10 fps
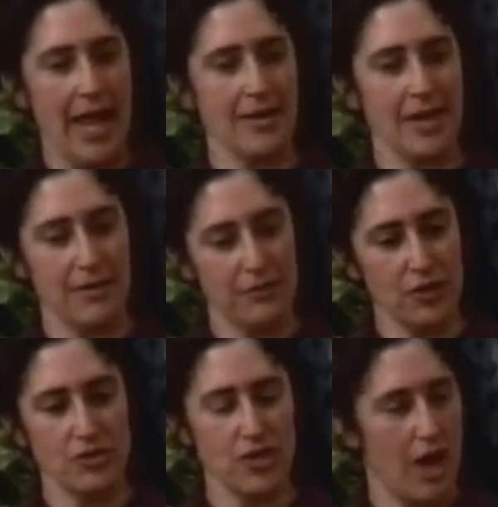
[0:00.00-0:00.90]
And if
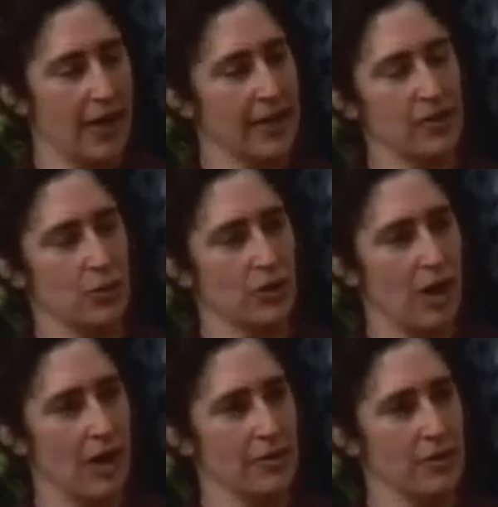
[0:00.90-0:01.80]
you're talking to a
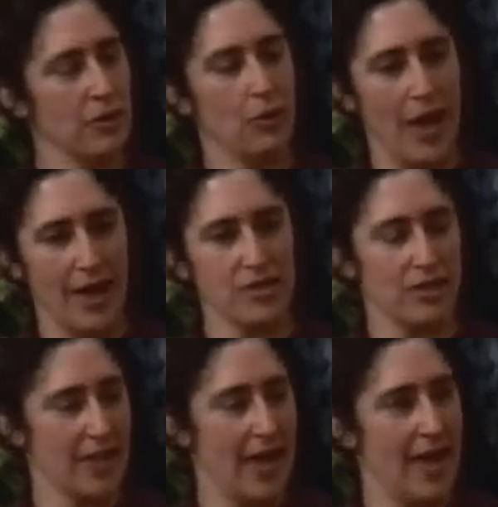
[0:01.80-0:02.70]
gardener who
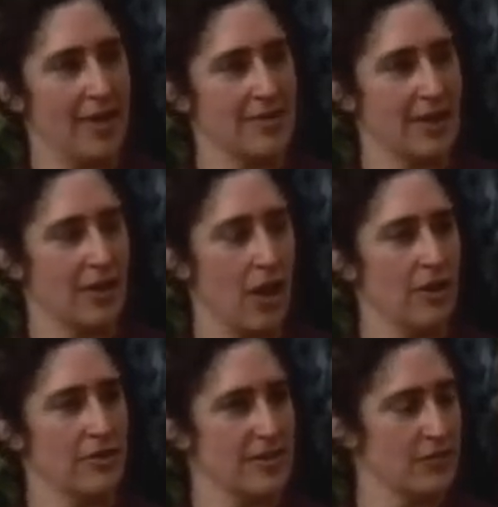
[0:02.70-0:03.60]
actually has a
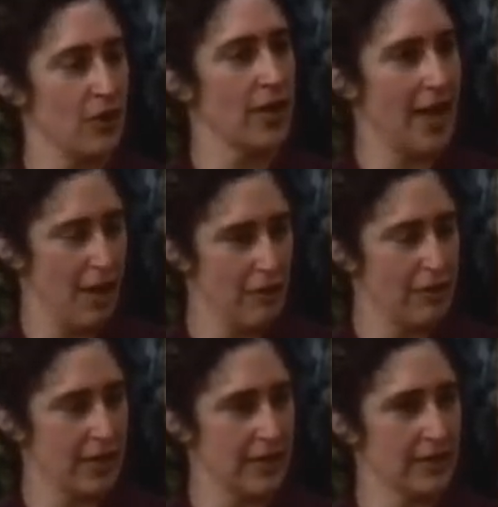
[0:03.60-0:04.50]
garden that's very
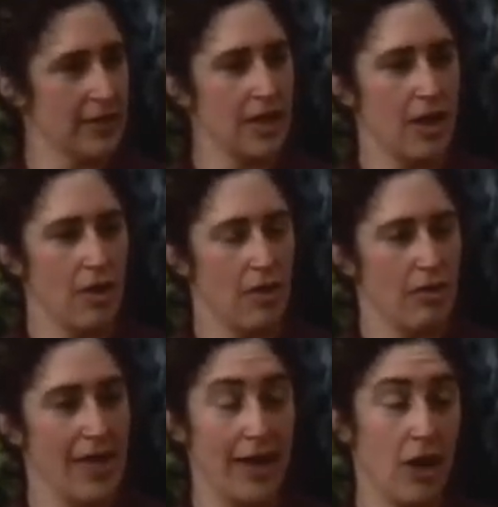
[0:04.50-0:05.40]
healthy,
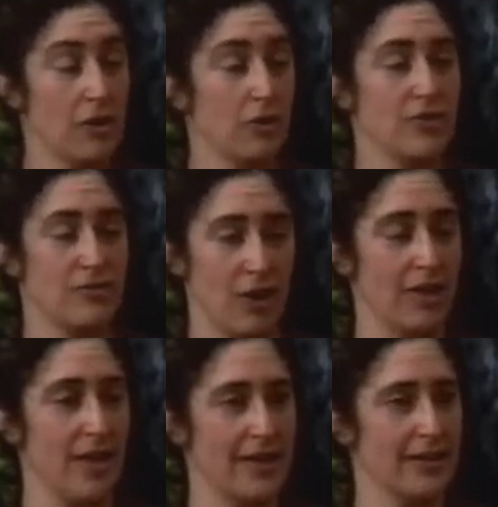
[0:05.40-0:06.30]
that gardener is very
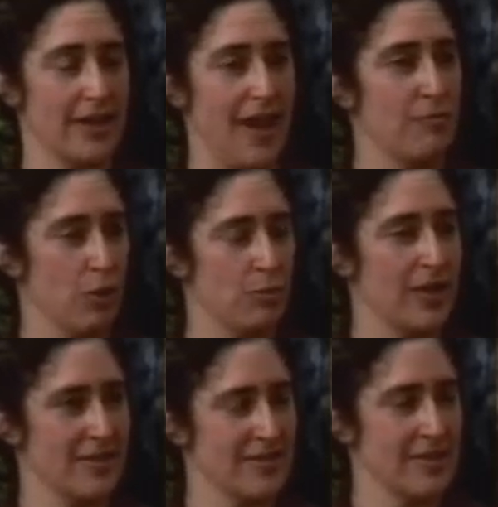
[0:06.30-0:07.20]
likely to have more
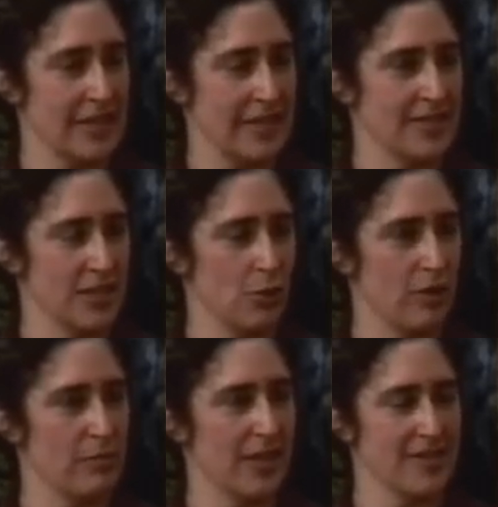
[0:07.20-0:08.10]
plants than they can deal
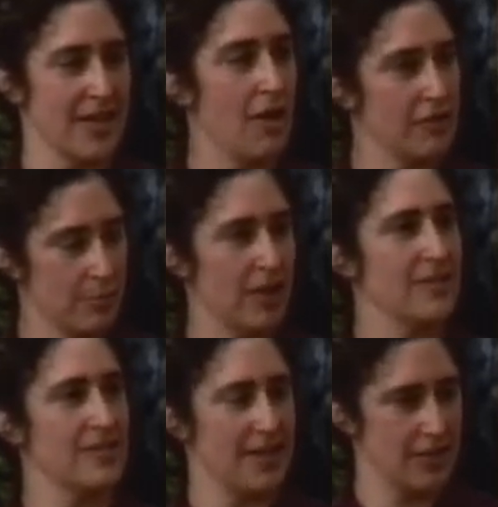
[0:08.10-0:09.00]
with, because healthy
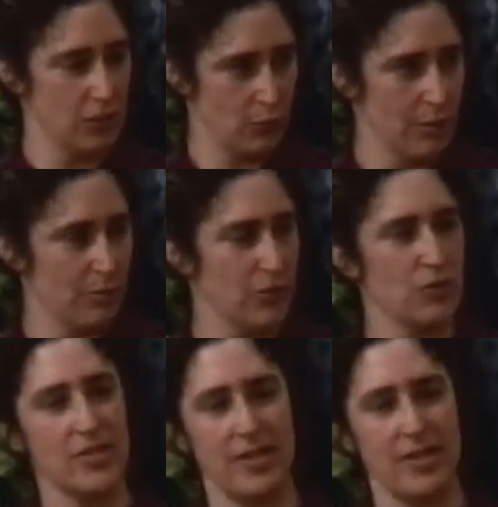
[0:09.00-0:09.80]
plants tend to reproduce.